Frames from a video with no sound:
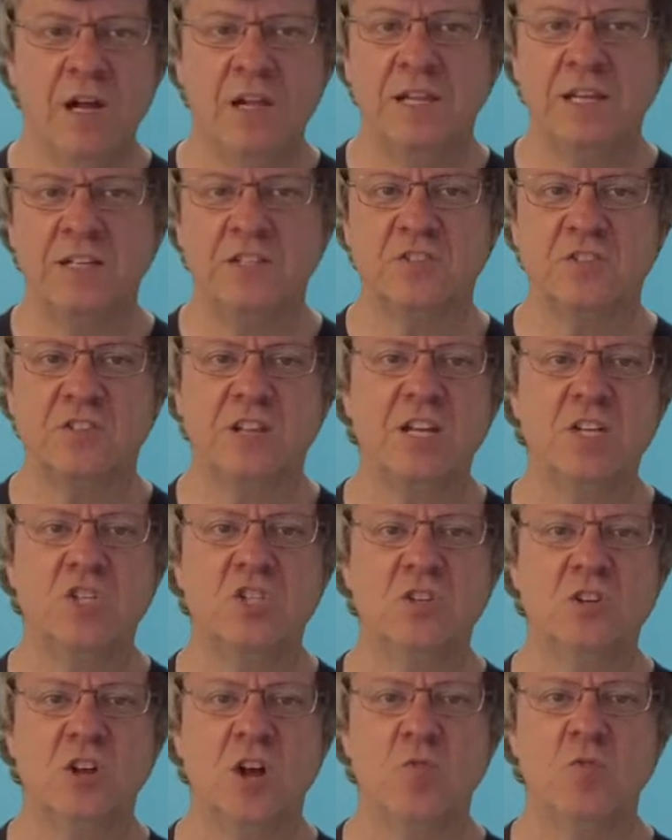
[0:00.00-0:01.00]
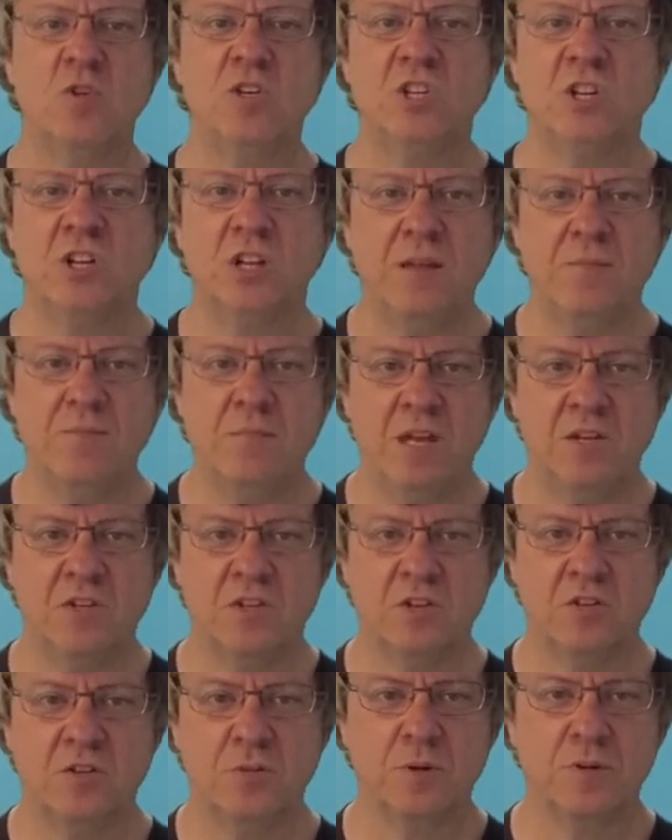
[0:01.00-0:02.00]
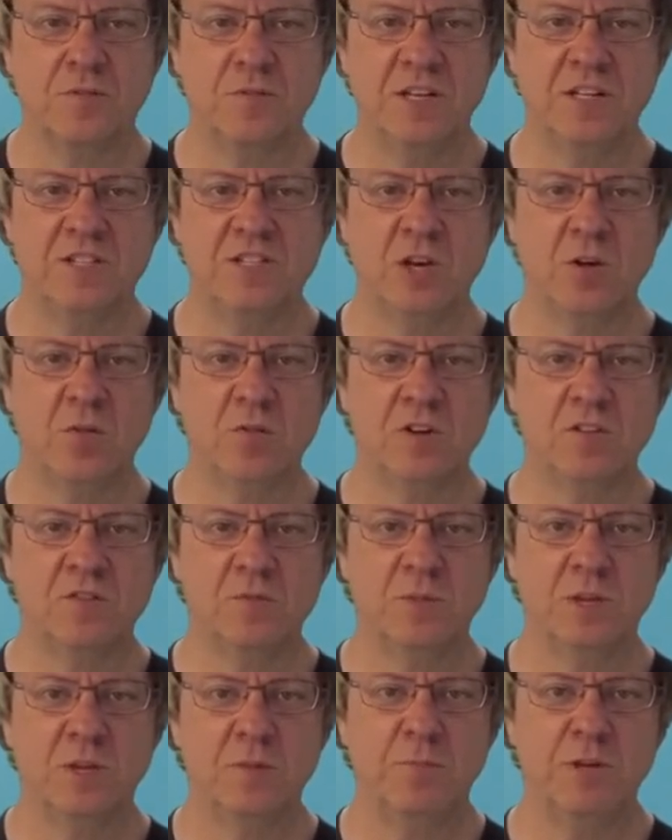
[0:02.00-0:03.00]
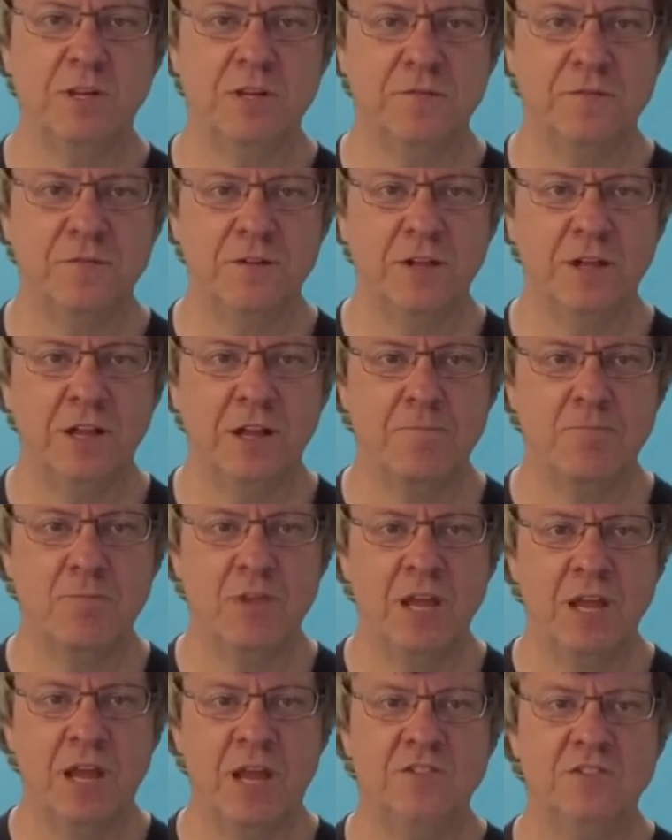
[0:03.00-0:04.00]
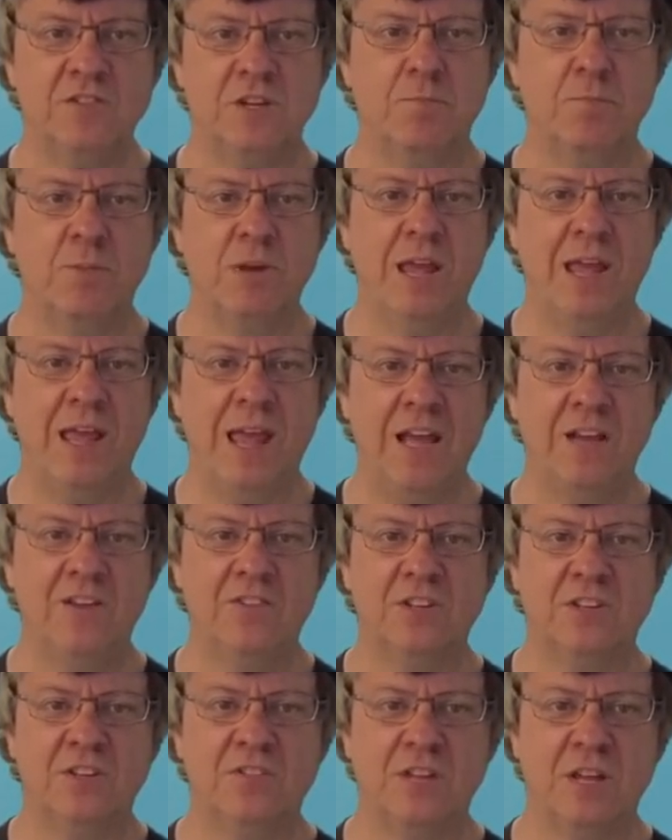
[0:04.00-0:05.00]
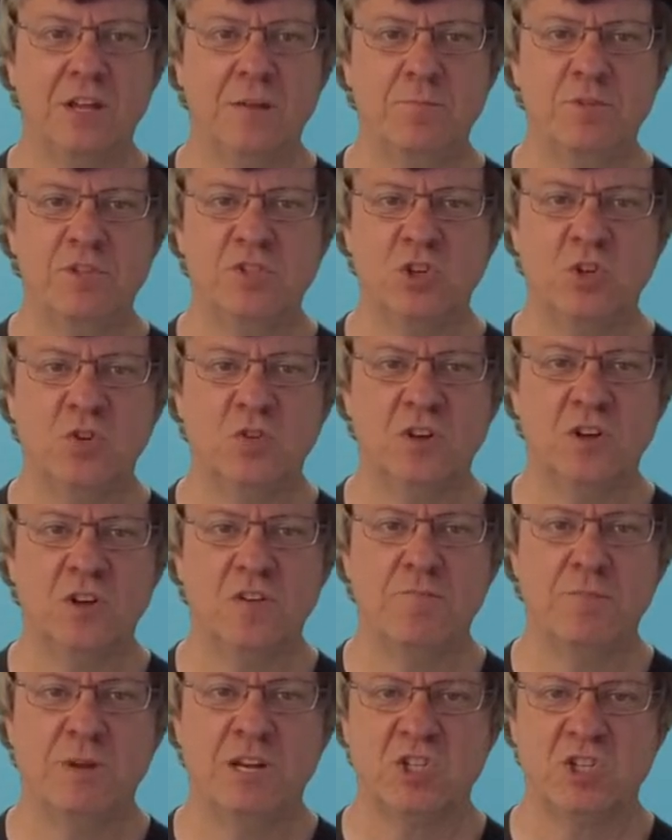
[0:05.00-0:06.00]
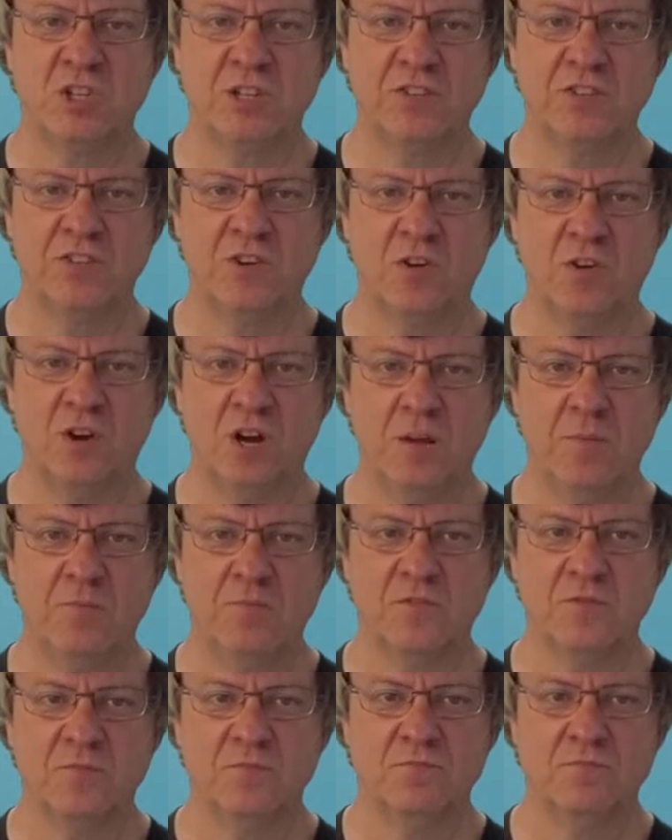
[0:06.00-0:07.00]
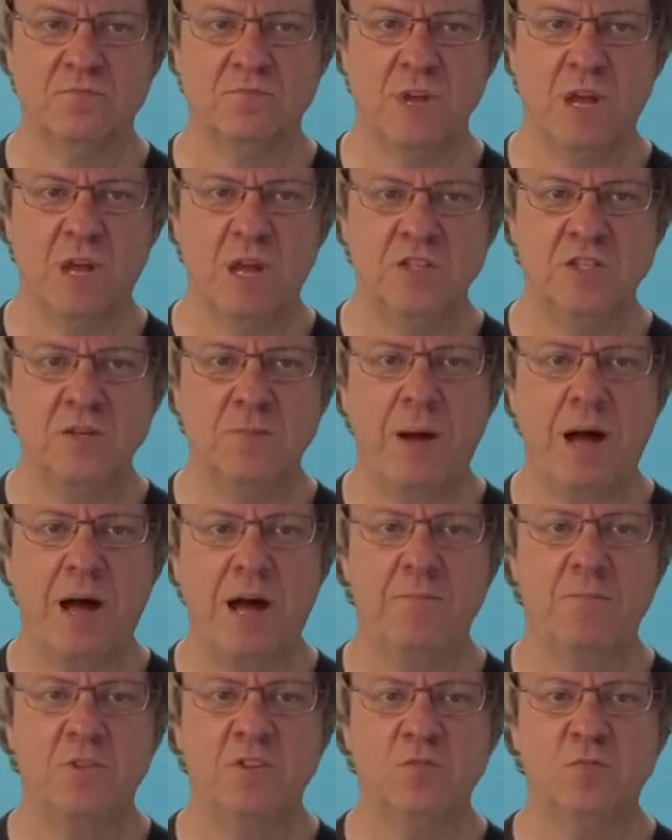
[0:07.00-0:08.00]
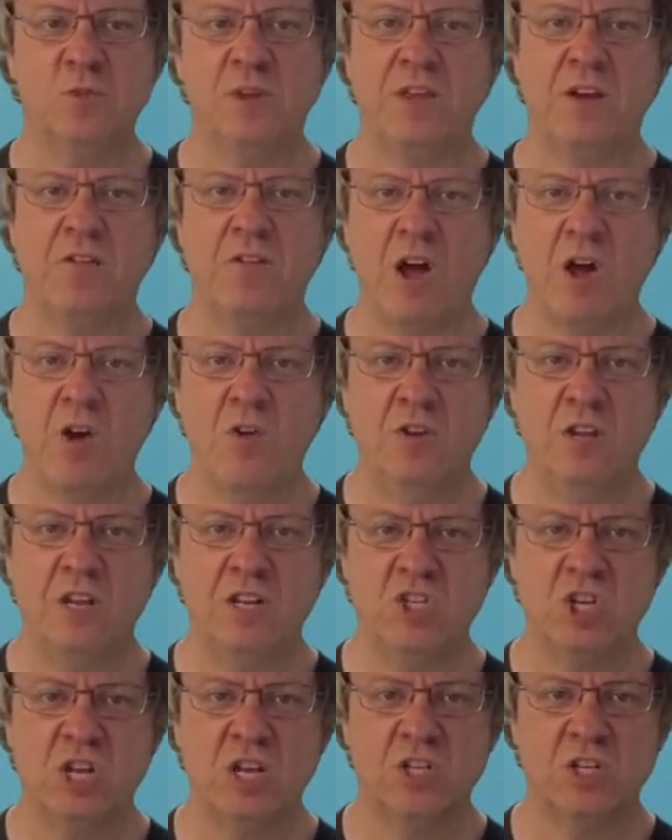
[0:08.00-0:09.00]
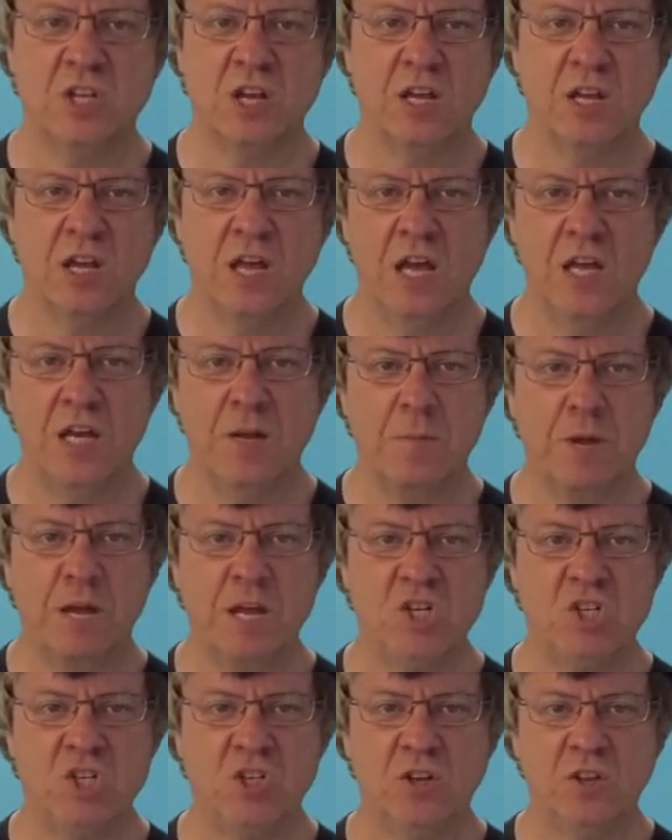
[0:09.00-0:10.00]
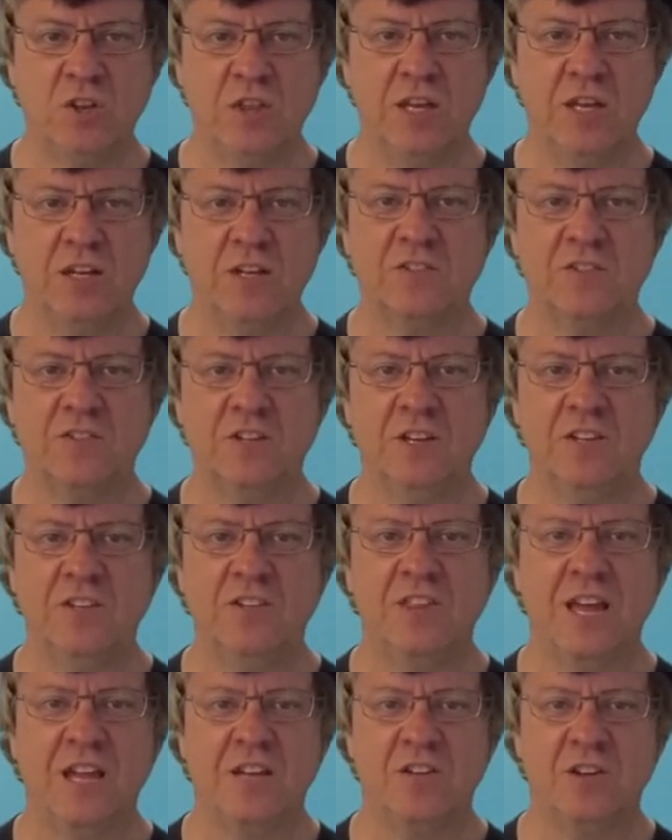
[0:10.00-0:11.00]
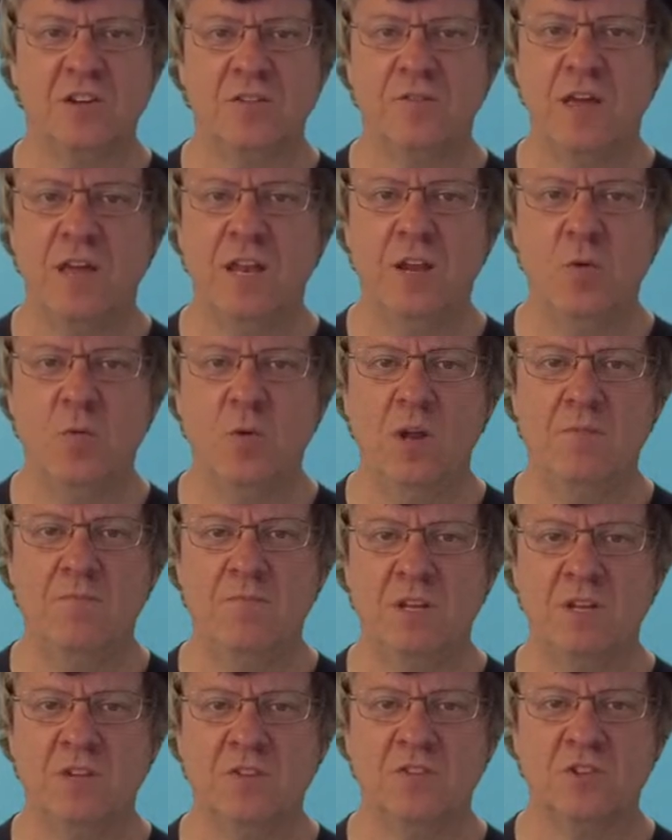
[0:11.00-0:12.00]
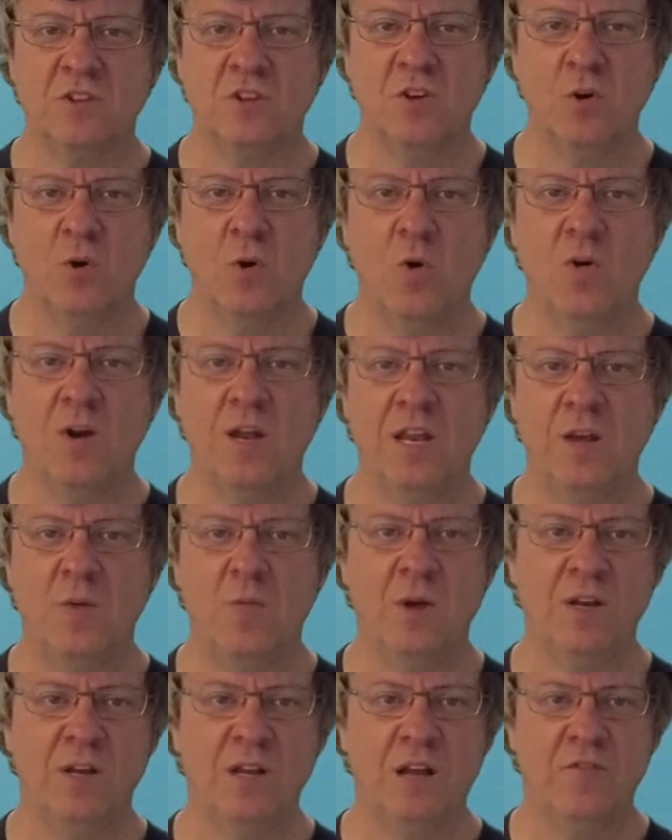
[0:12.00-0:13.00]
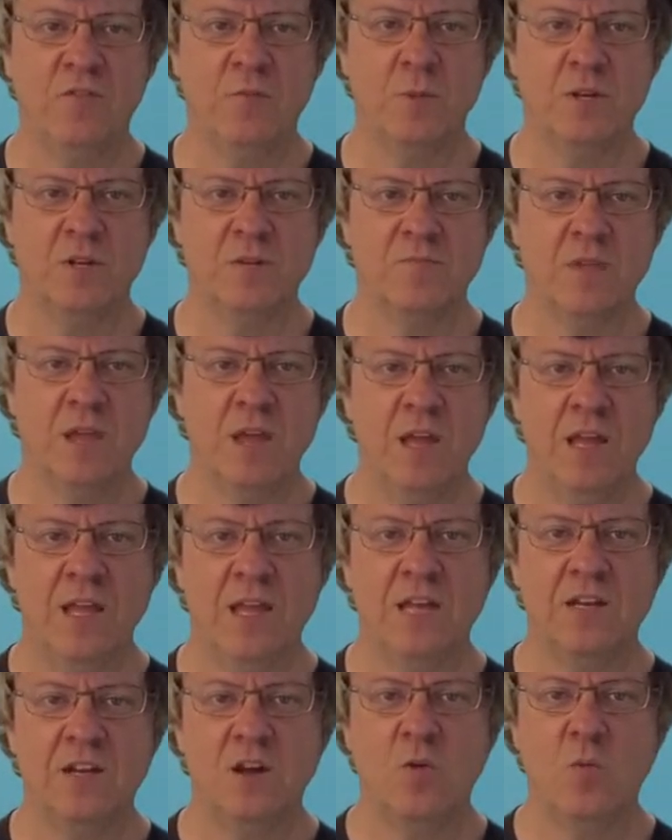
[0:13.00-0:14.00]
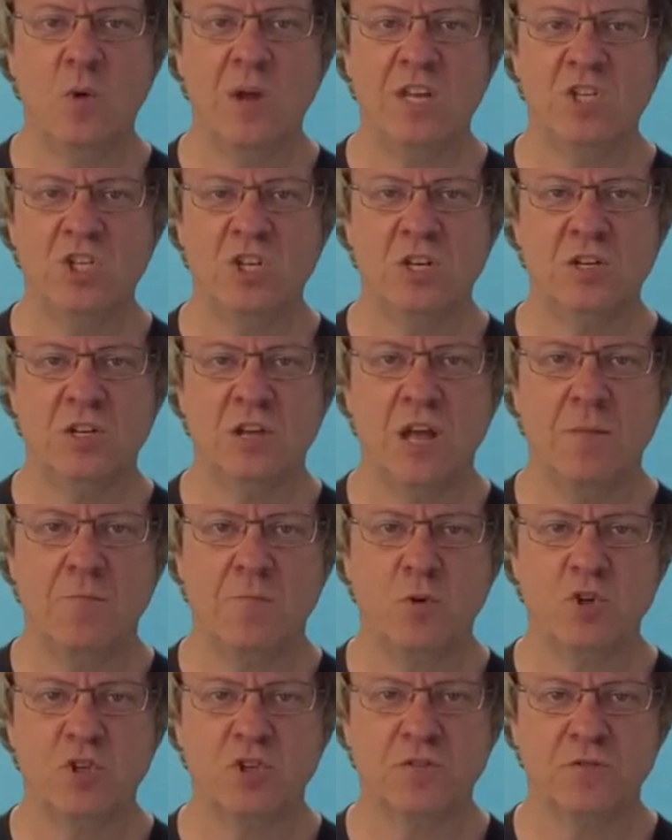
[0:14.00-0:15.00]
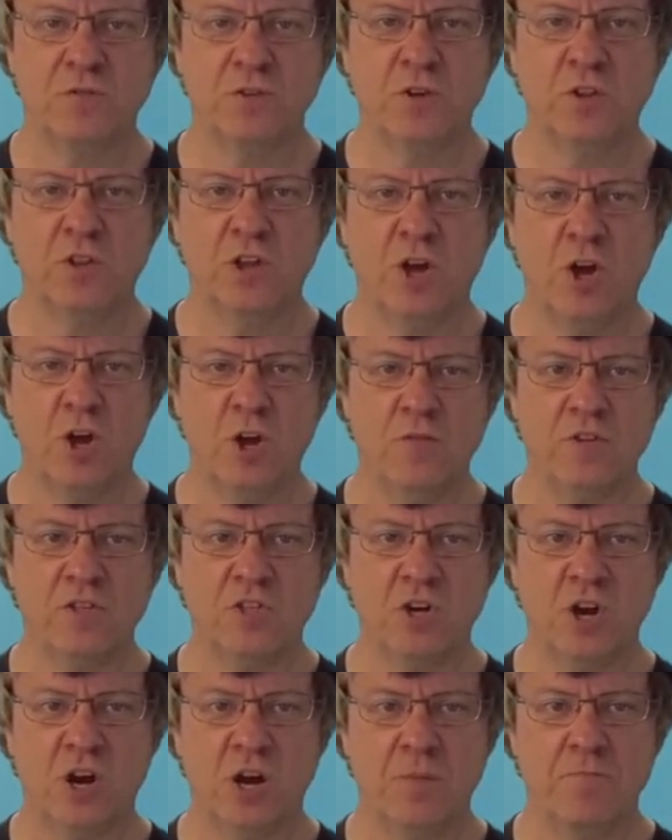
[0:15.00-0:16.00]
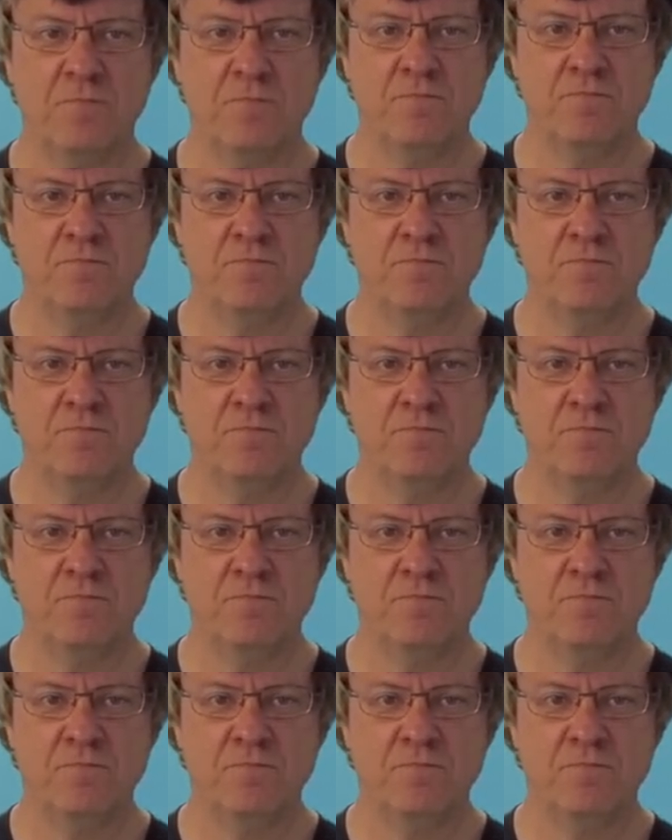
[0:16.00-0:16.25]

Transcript: Legislation originally meant to prevent terrorism and pedophilia ends up being accessed in pursuit of much lesser crimes. Departments with their own agenda and a patient that exceeds that of any one minister or any one government get a wedge in and push it further over time.